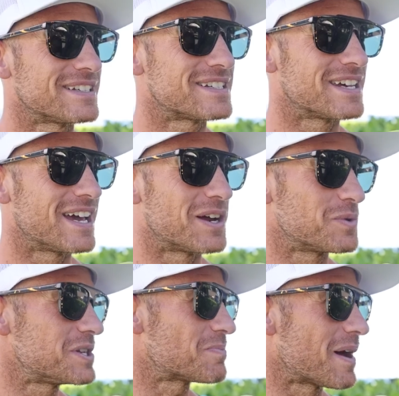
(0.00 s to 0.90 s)
to
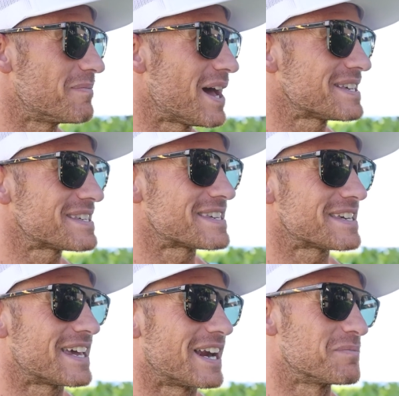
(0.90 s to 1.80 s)
reach my
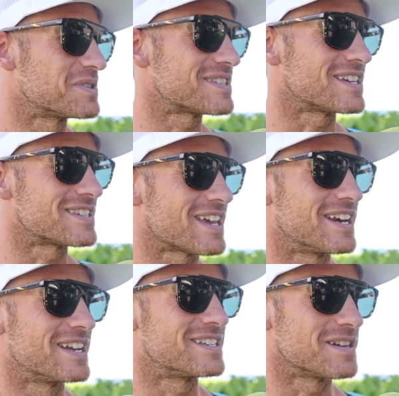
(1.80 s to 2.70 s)
best, and I'm just
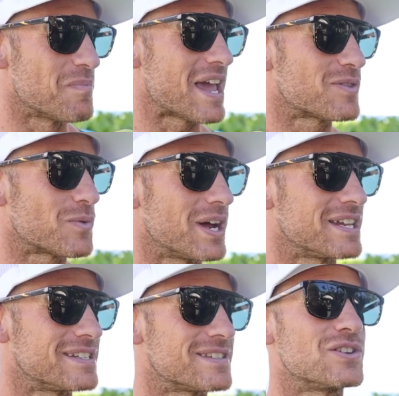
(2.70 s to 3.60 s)
excited to make the
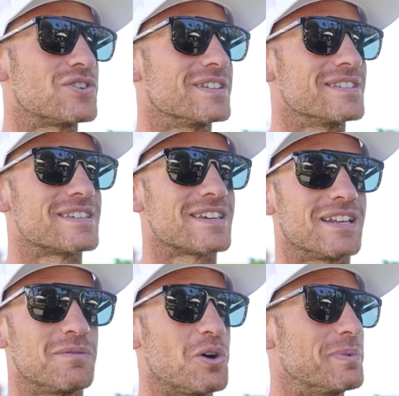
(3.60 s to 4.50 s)
right decisions
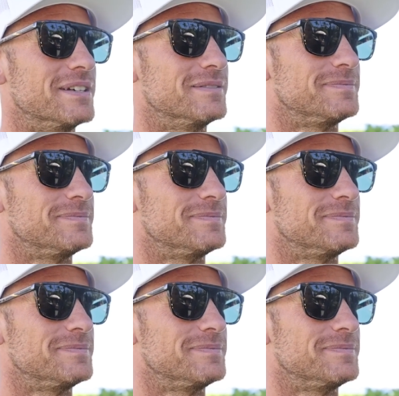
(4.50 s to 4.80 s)
in the moment.